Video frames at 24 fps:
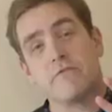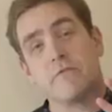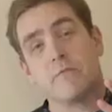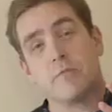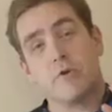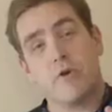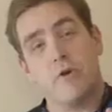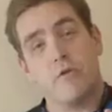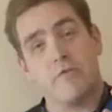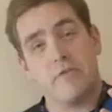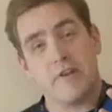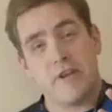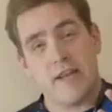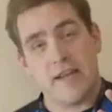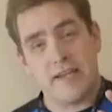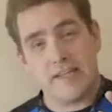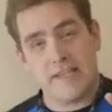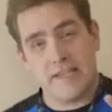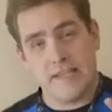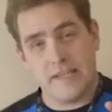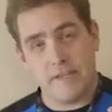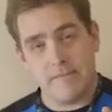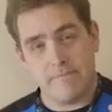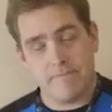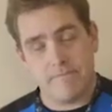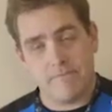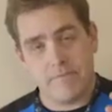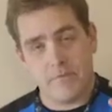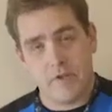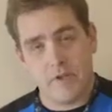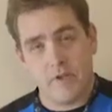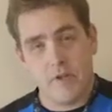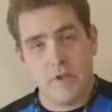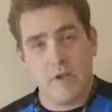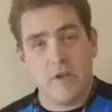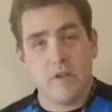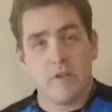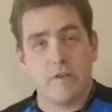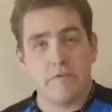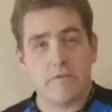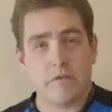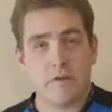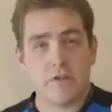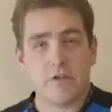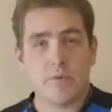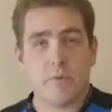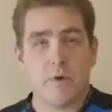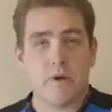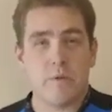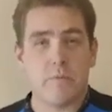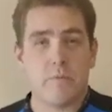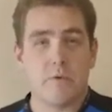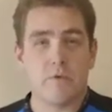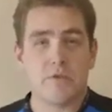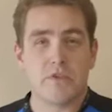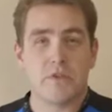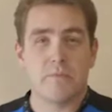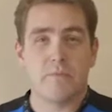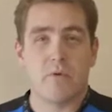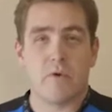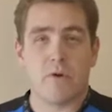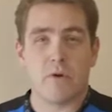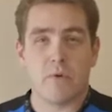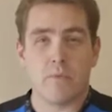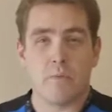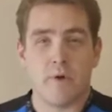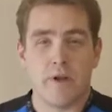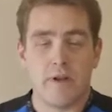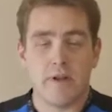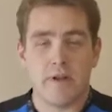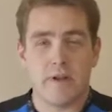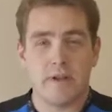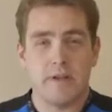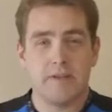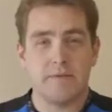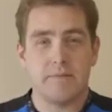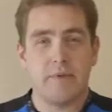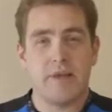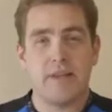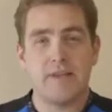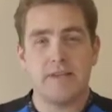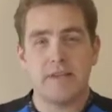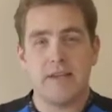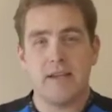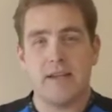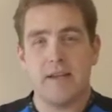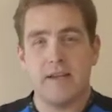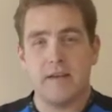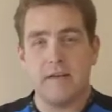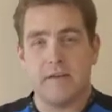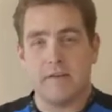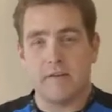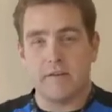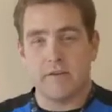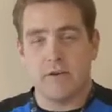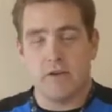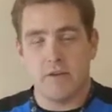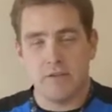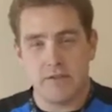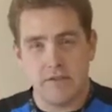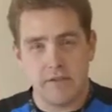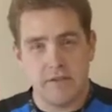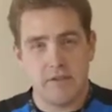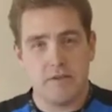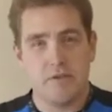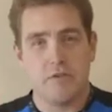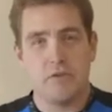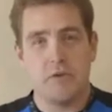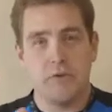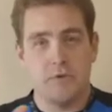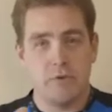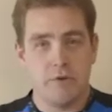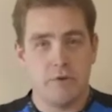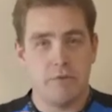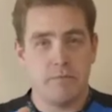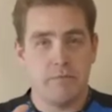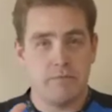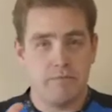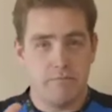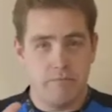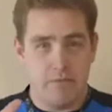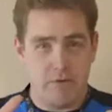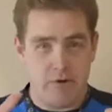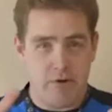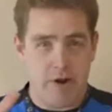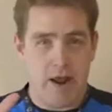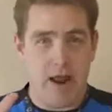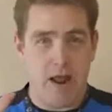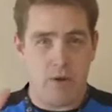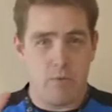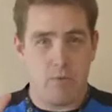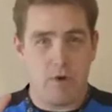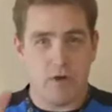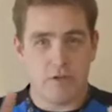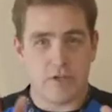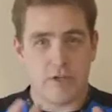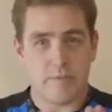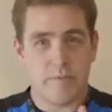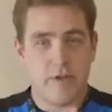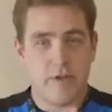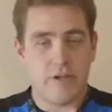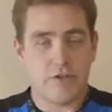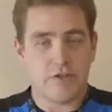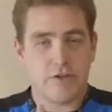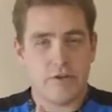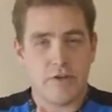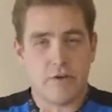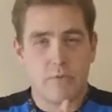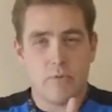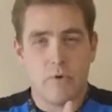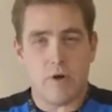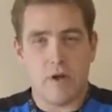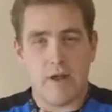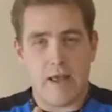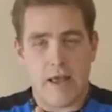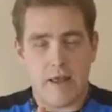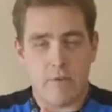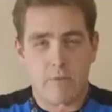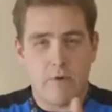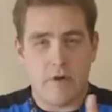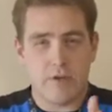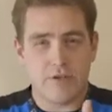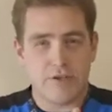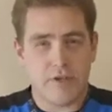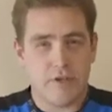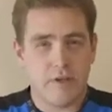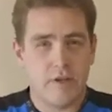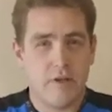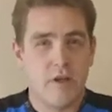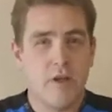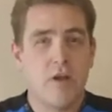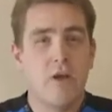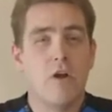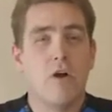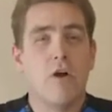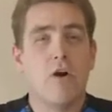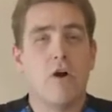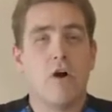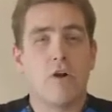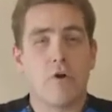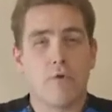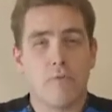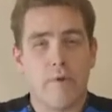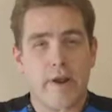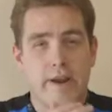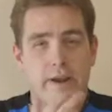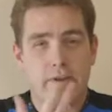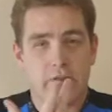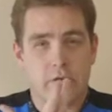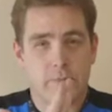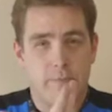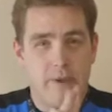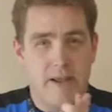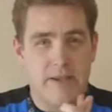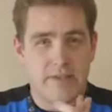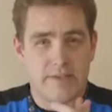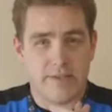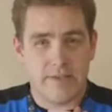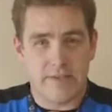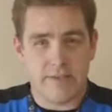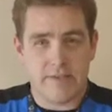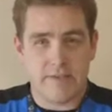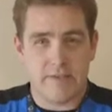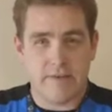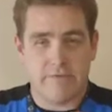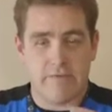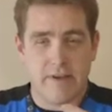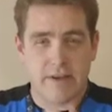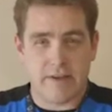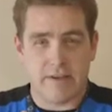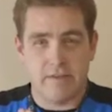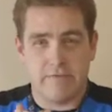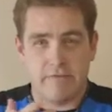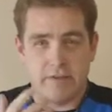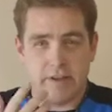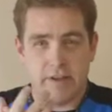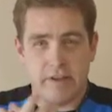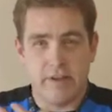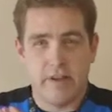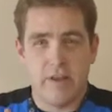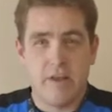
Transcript: from COVID-19. The first one and most important one is maintain or constantly do your hand washing. Make sure you're hand washing on a regular basis, effectively.